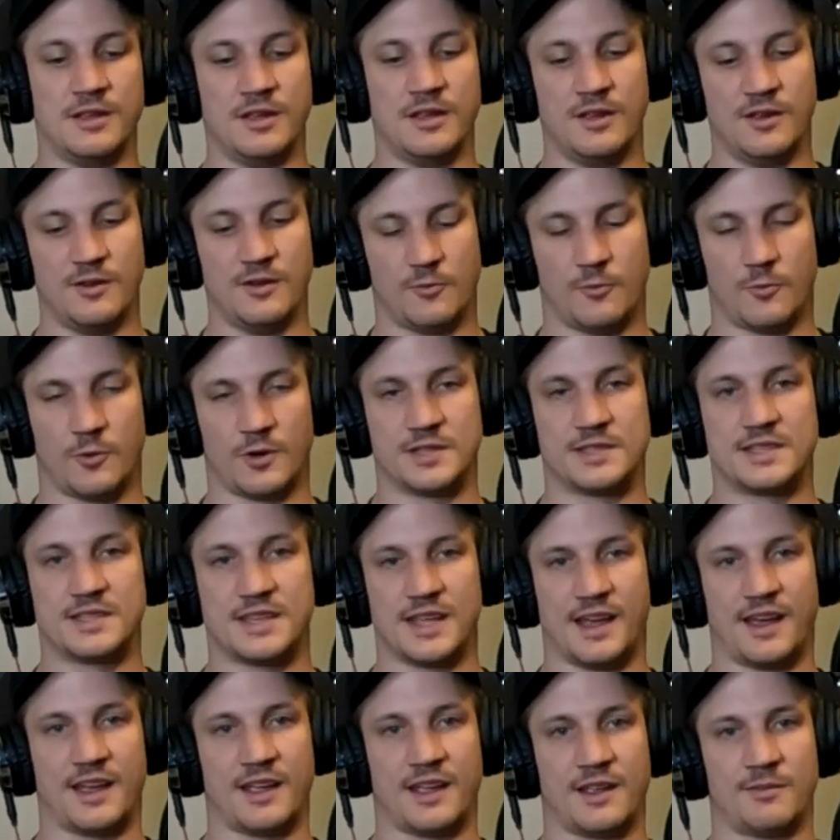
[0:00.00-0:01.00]
1
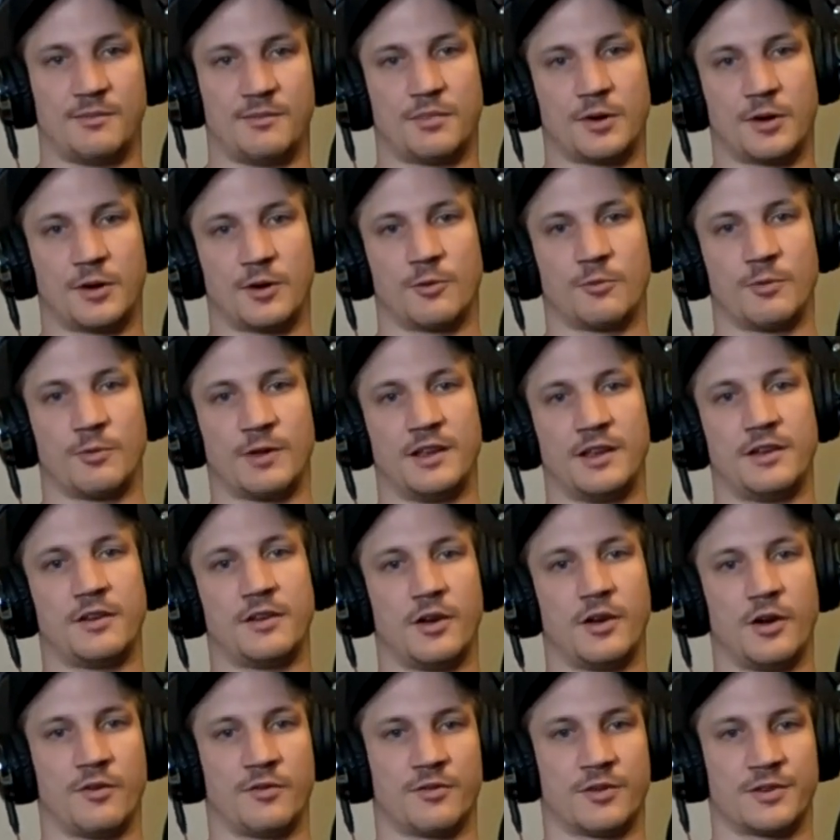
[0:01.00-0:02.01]
time per week
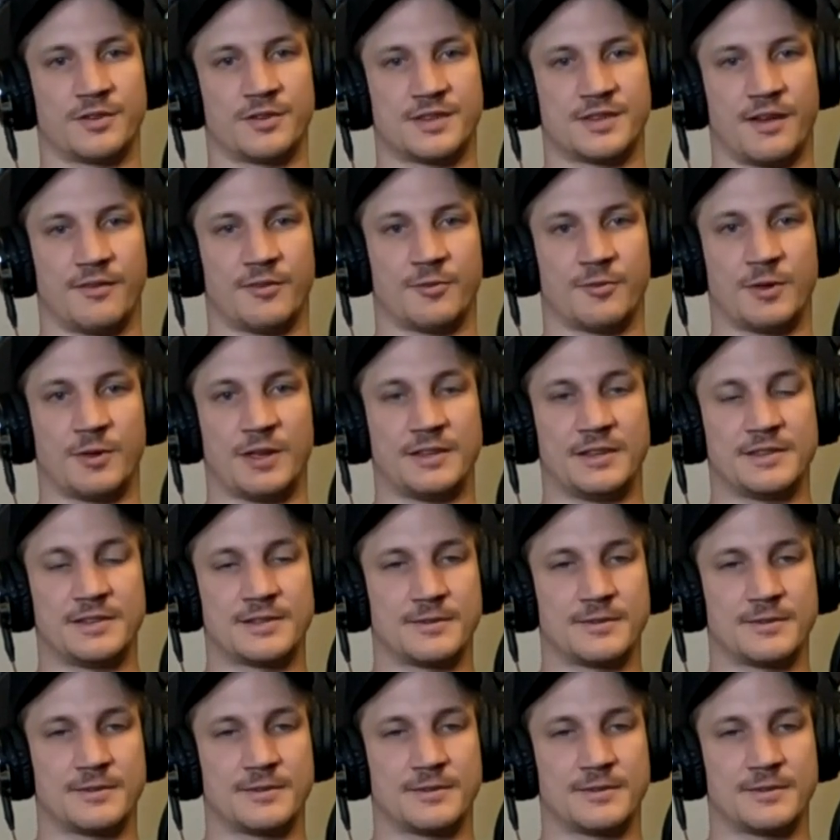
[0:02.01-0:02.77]
over 7 weeks.